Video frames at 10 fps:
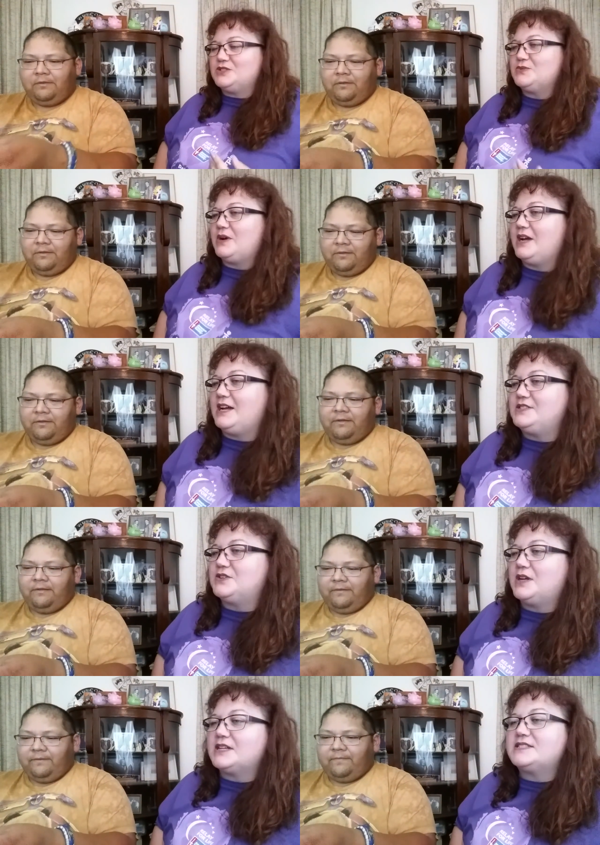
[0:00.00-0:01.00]
Speaker 1: which is why I
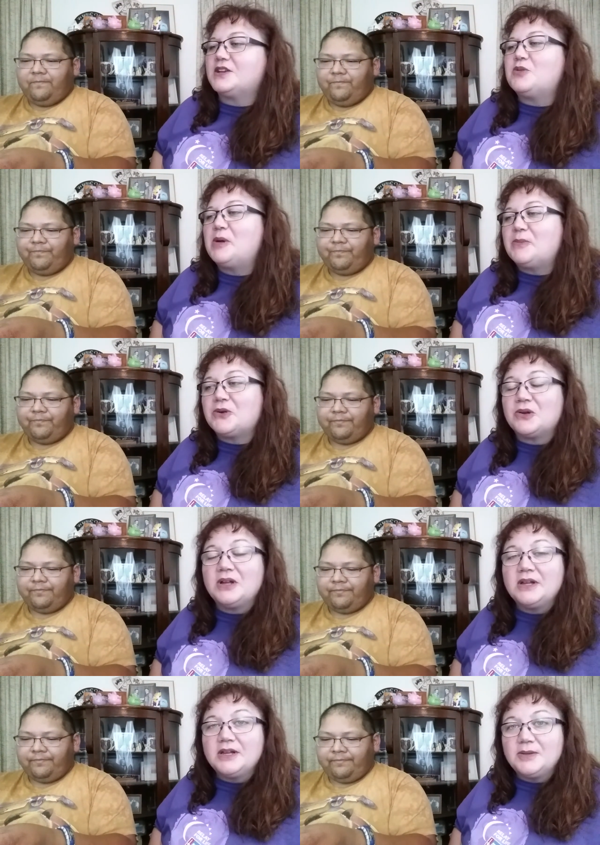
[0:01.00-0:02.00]
don't. Because I
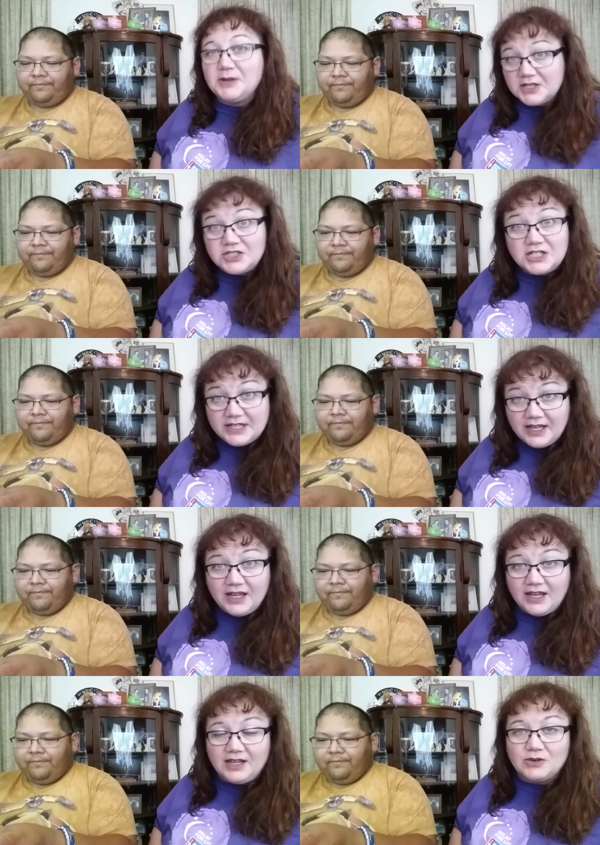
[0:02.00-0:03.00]
remember Billie Jean
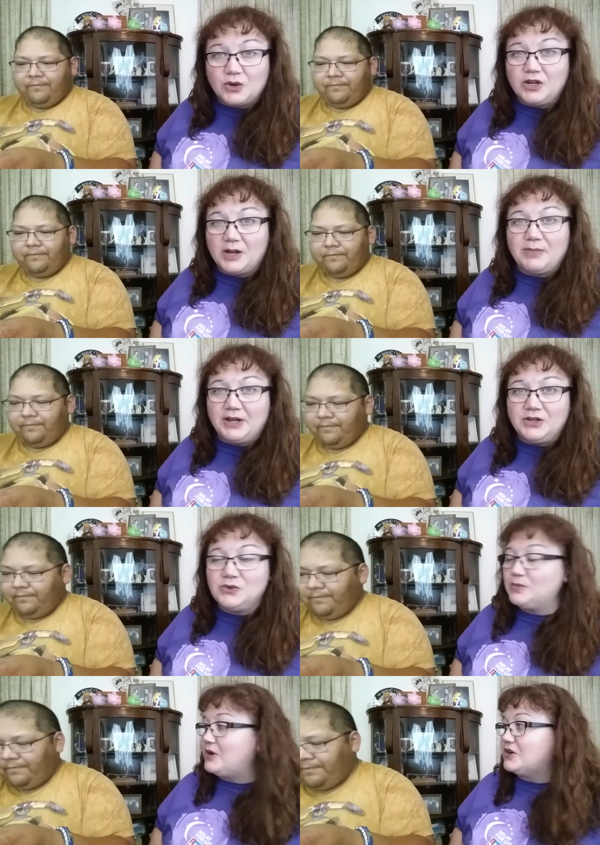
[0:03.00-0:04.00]
King growing up. I
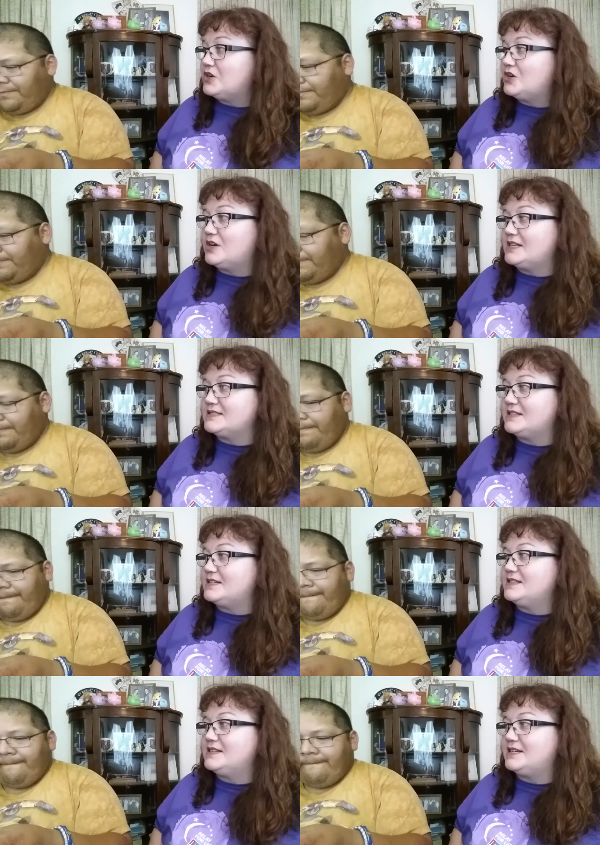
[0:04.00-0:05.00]
knew about her as
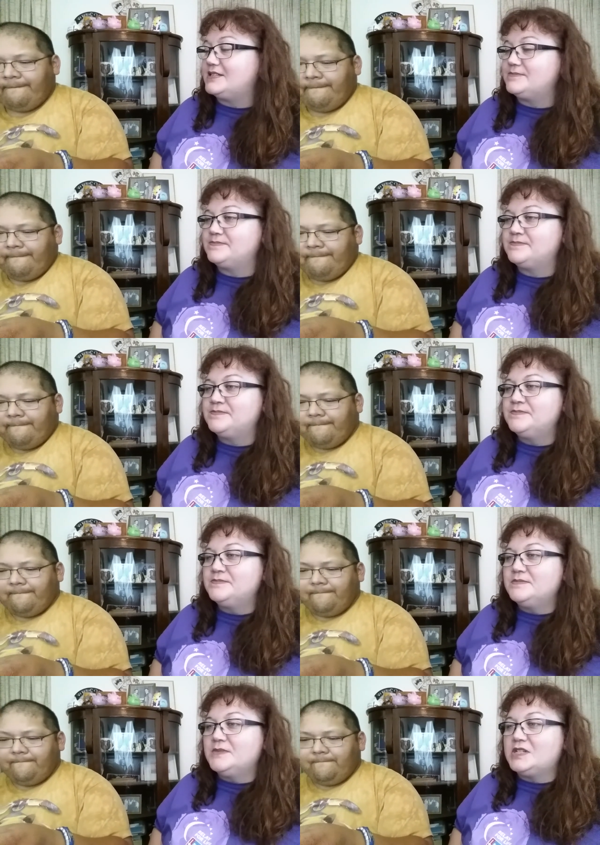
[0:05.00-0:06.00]
a um,
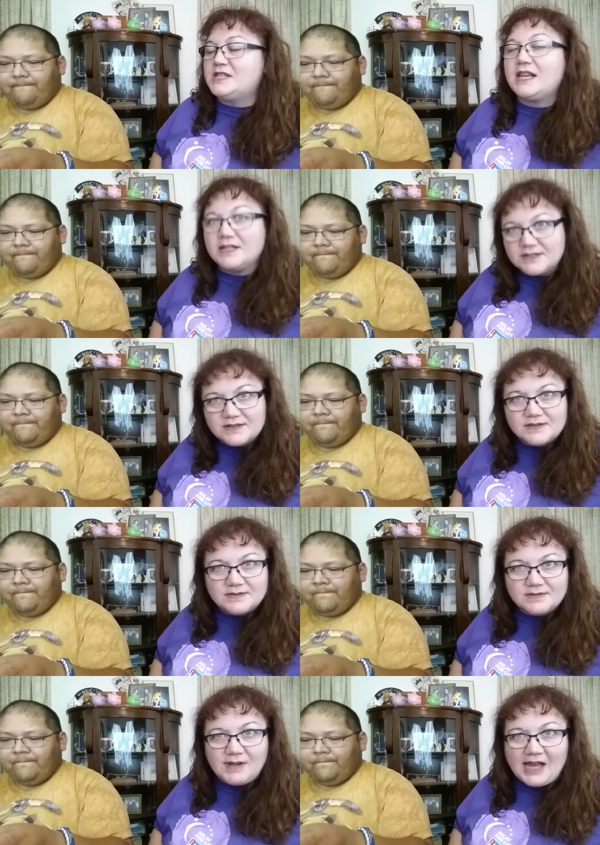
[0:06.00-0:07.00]
tennis
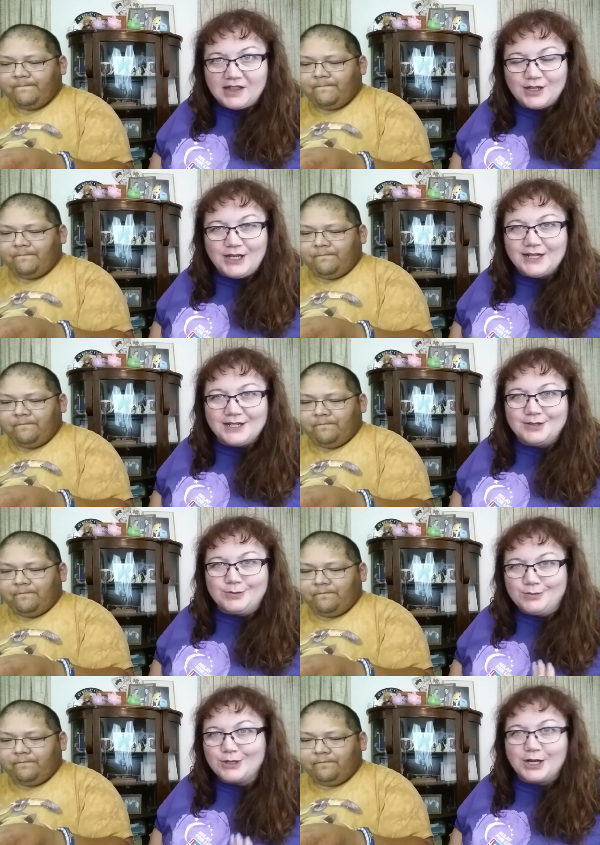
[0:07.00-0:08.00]
athlete and
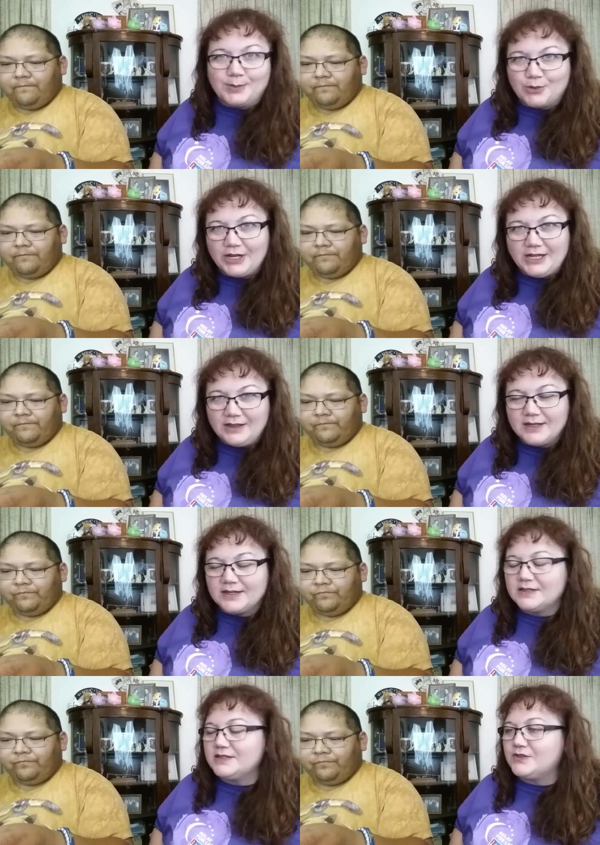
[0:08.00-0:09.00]
kind of breaking
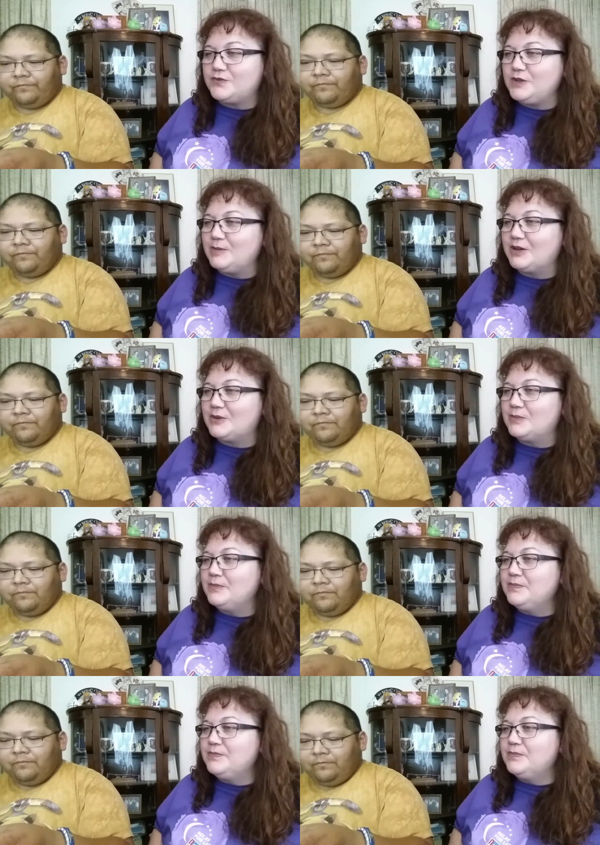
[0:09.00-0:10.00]
the, the female
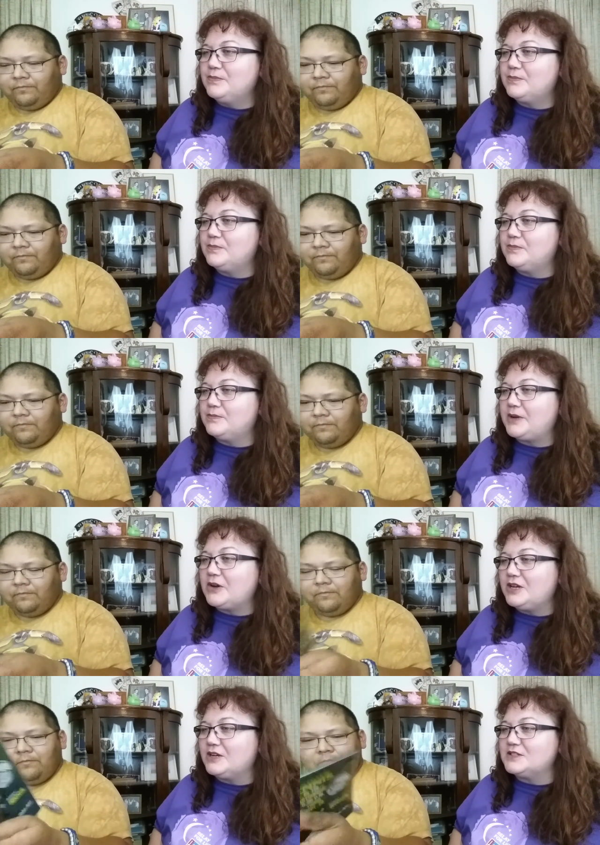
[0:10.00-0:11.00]

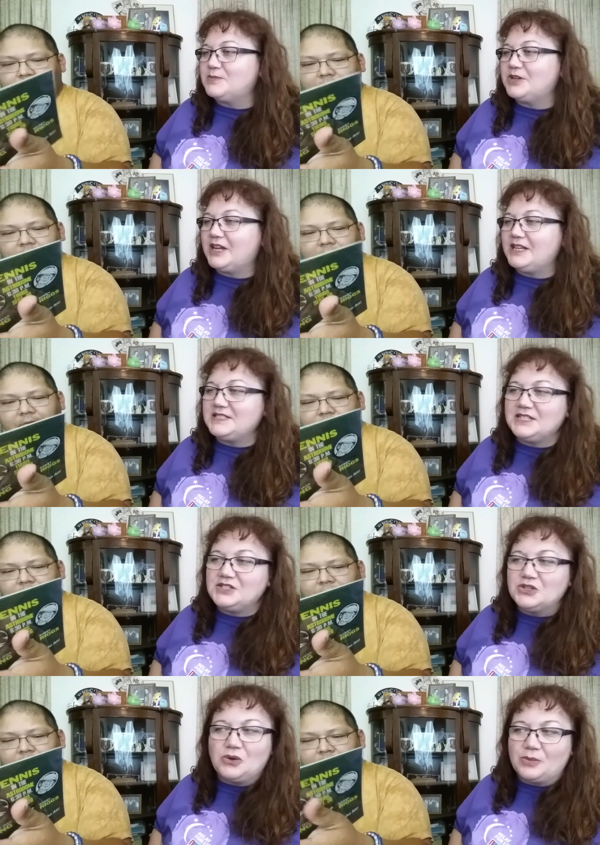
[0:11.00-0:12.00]
barriers, but I hmm.
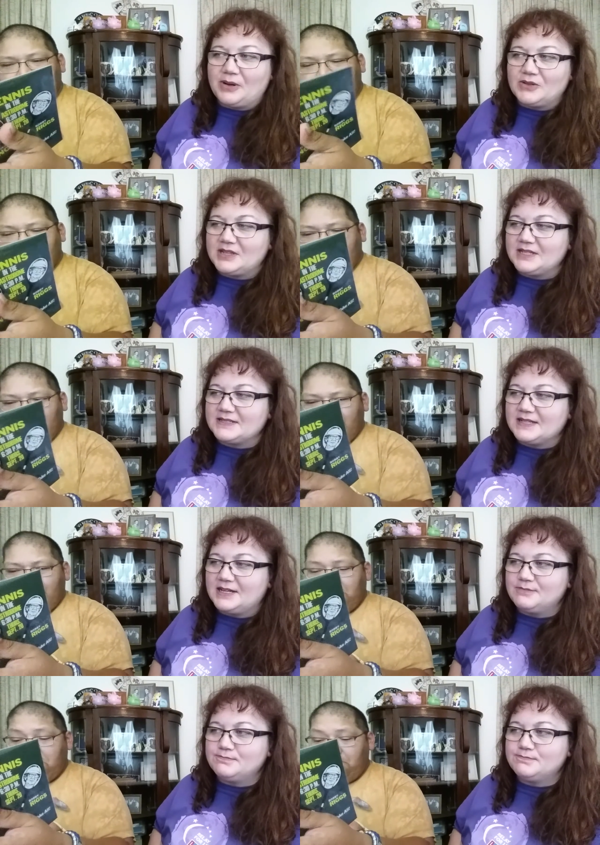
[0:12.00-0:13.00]
didn't know about this
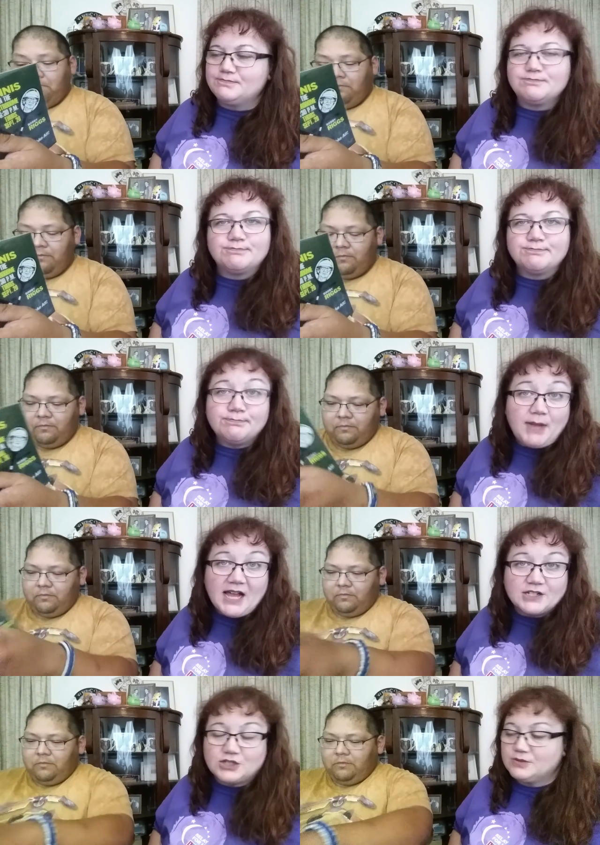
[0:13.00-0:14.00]
um,
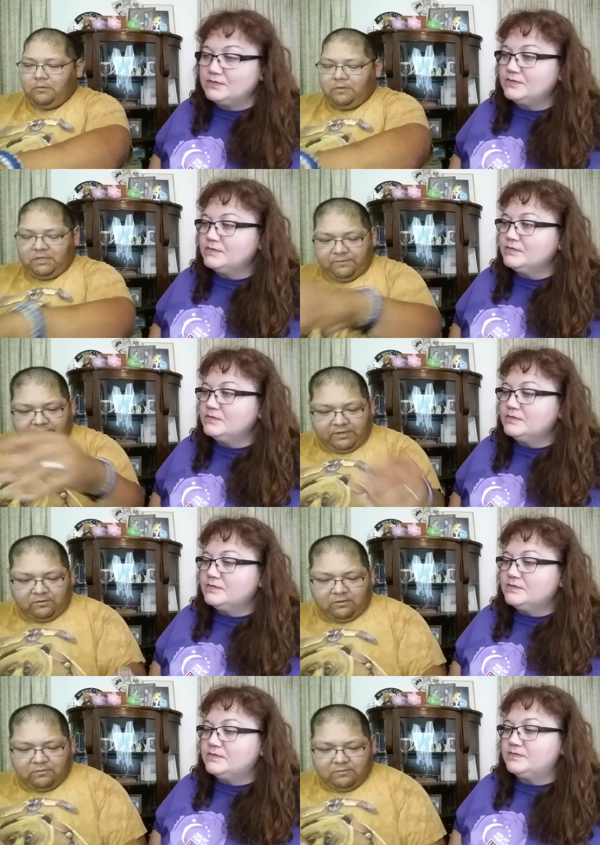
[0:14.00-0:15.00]
match. That's pretty
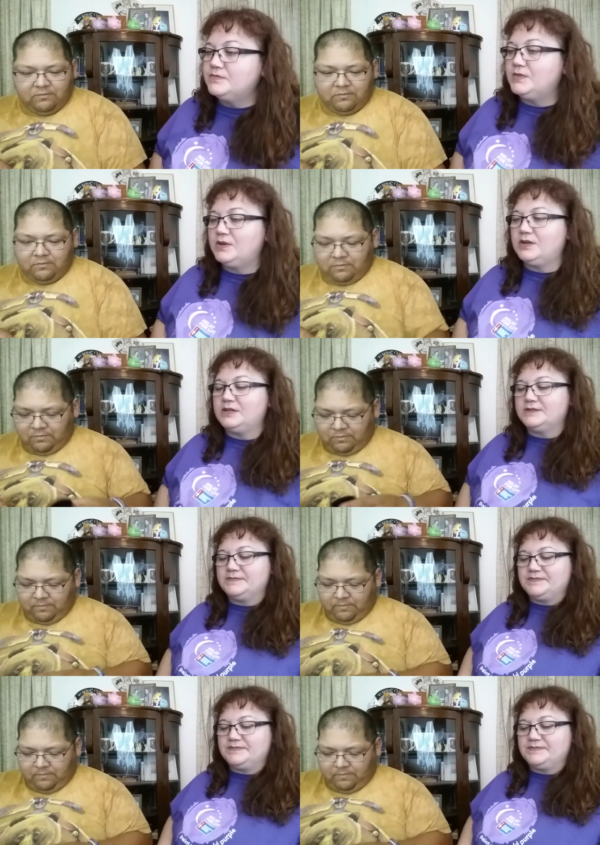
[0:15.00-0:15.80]
cool. Huh.